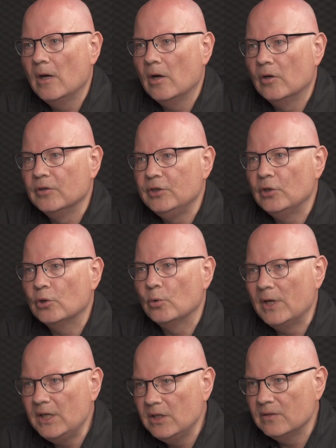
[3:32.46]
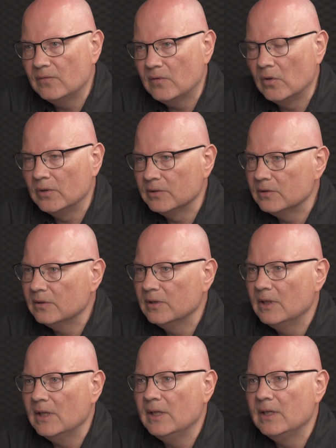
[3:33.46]
on the Ukrainian front
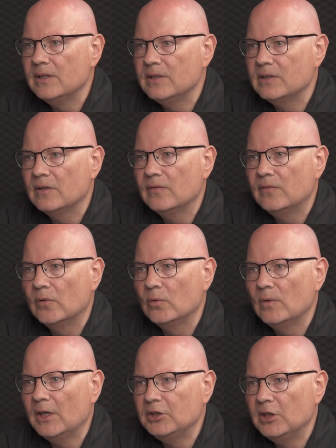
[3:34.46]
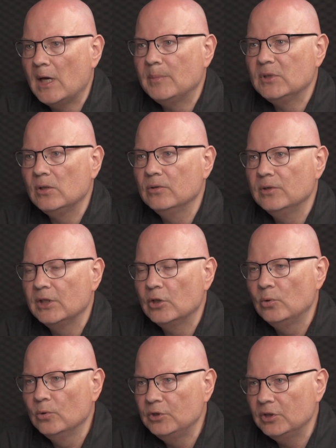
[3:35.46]
is for Russia absolutely
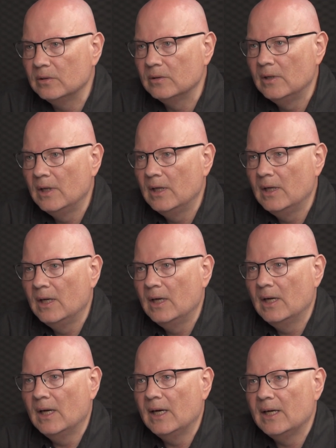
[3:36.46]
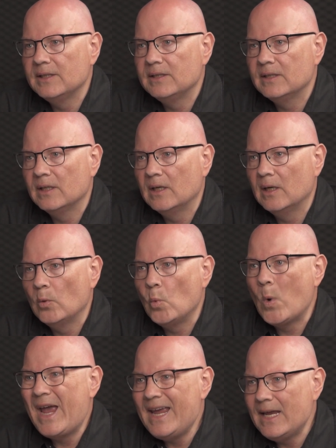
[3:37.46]
crucial as a
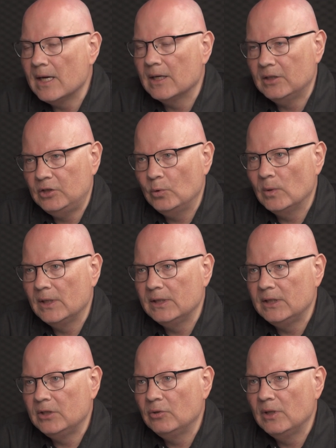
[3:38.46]
way, actually, to